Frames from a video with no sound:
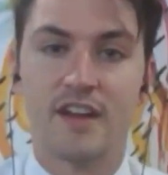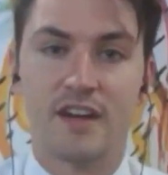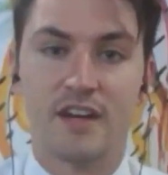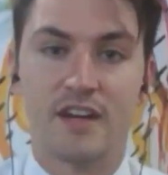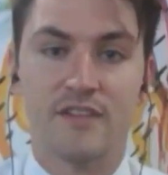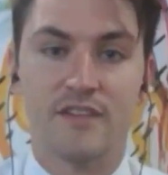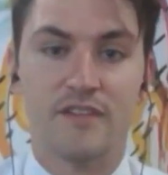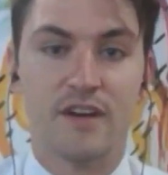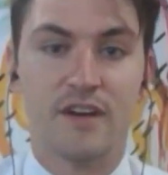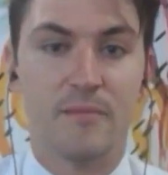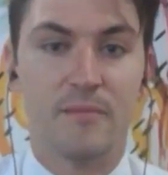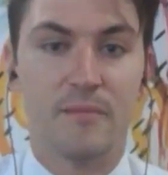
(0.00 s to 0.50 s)

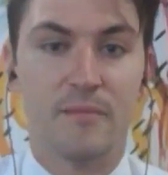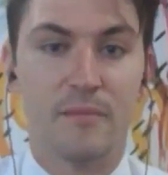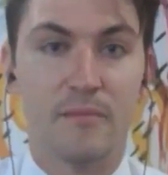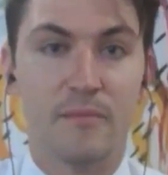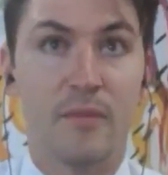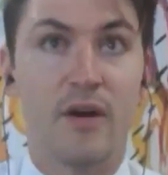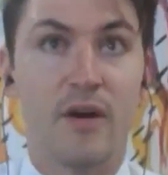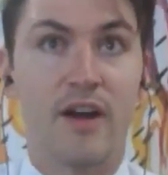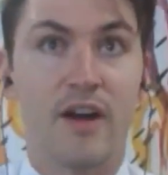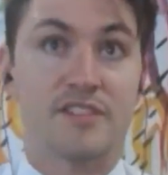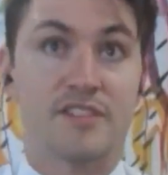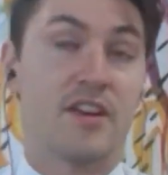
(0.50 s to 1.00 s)
of
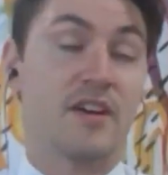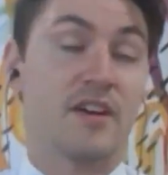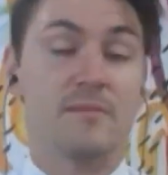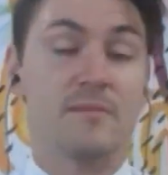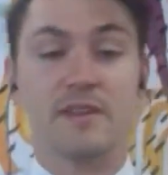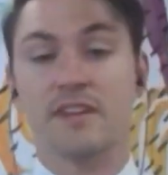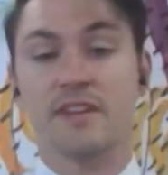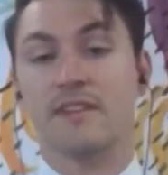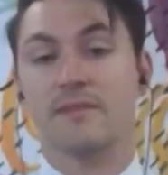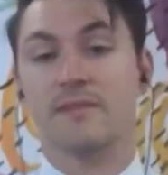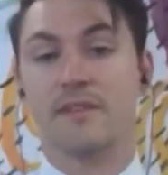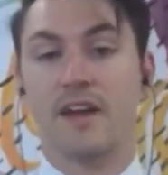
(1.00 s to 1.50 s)
my time
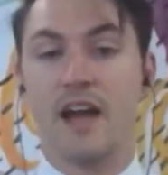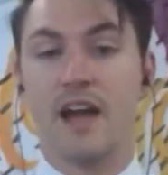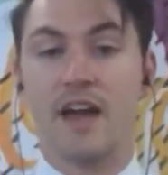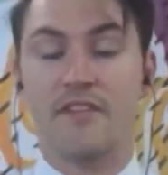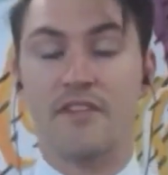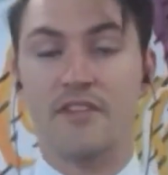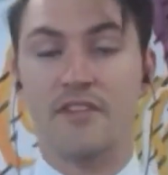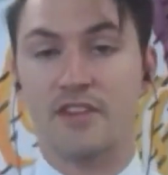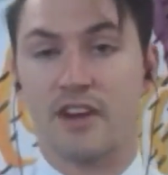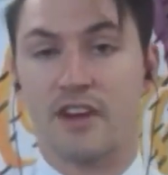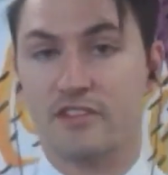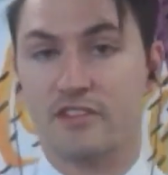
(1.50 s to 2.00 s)
here at
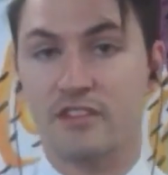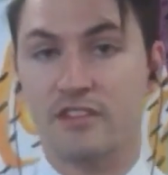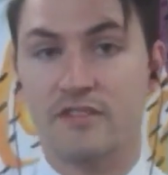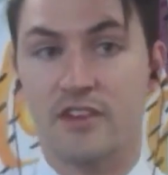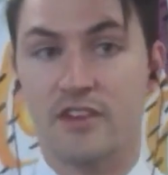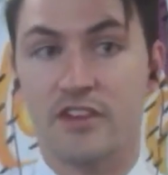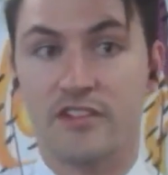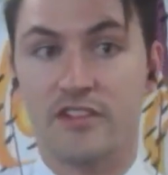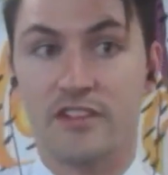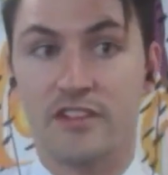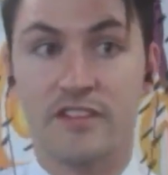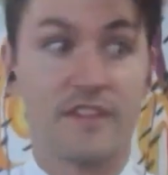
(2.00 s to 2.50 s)
Newcastle University.